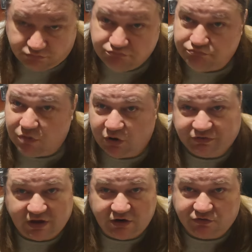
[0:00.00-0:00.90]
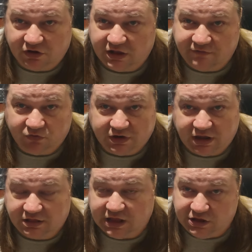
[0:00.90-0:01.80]
most entry-level
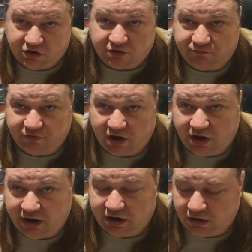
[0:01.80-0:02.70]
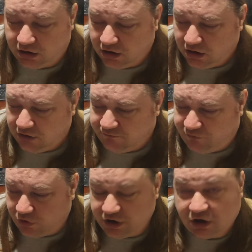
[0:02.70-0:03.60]
kit that you can find
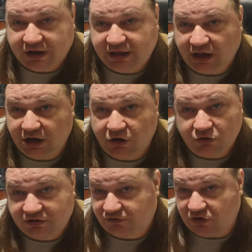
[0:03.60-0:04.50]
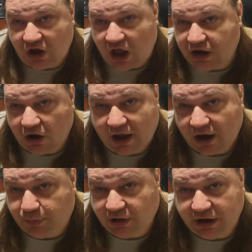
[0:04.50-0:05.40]
for your kid who does not know
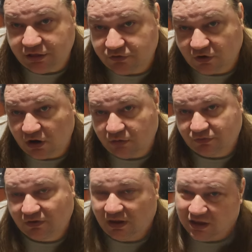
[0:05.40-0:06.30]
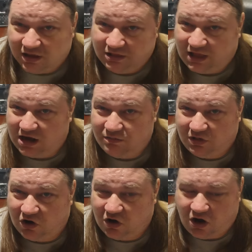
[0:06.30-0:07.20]
how to play the drums. Let
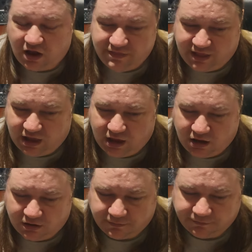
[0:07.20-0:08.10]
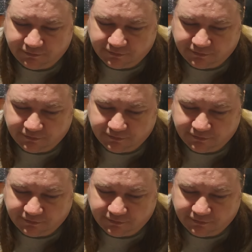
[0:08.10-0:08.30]
them learn on that.